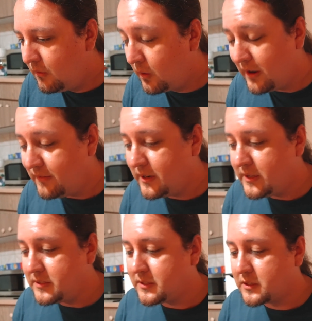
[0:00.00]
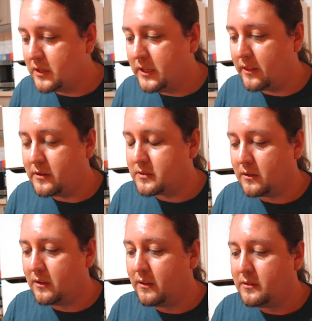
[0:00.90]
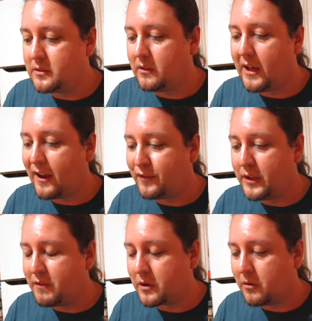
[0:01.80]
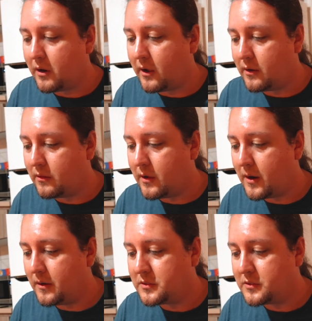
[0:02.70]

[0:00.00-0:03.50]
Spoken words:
Whatever it is, it's good. There's a lot of flavor going on in there.